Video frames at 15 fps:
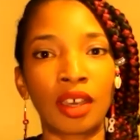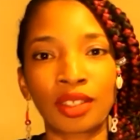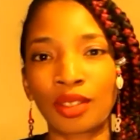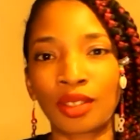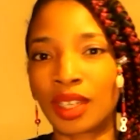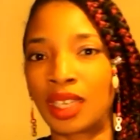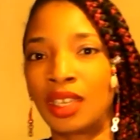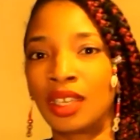So
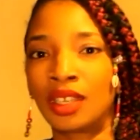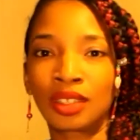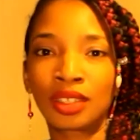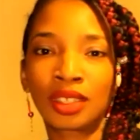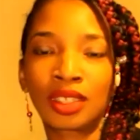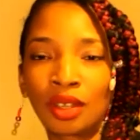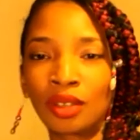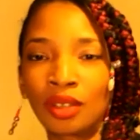like
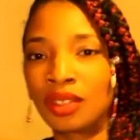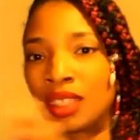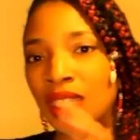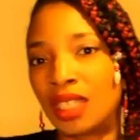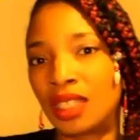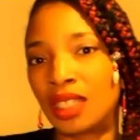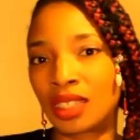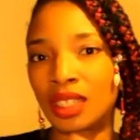there's no
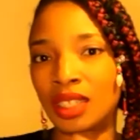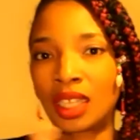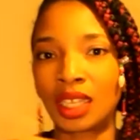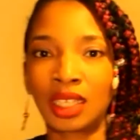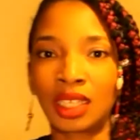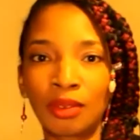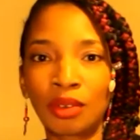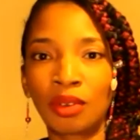need to like
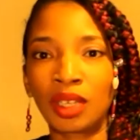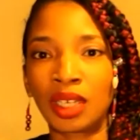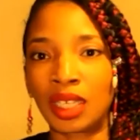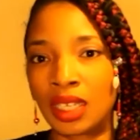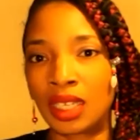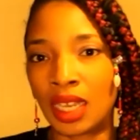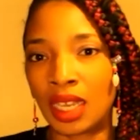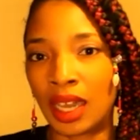keep going
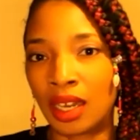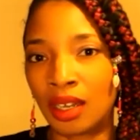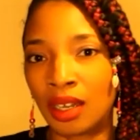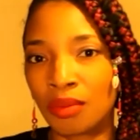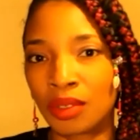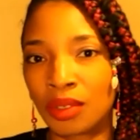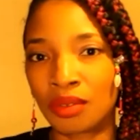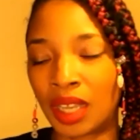in and out
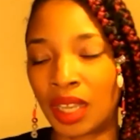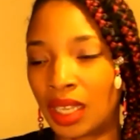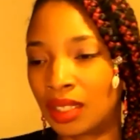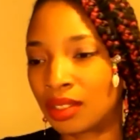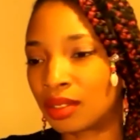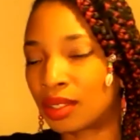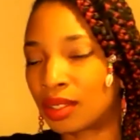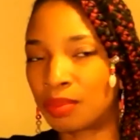when you're riding
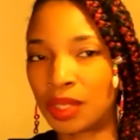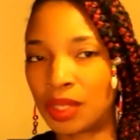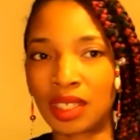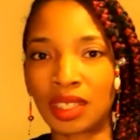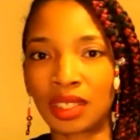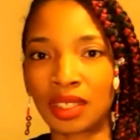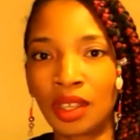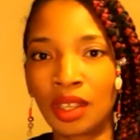just
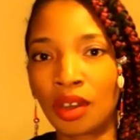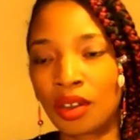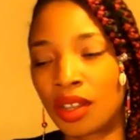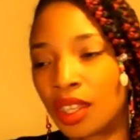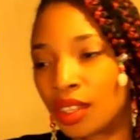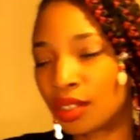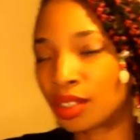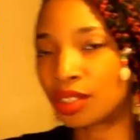because,
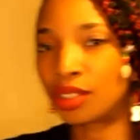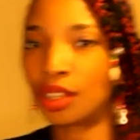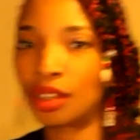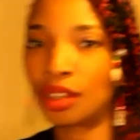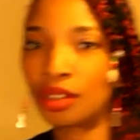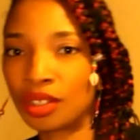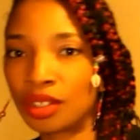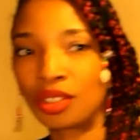okay, there's snow
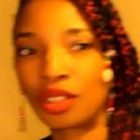and there's no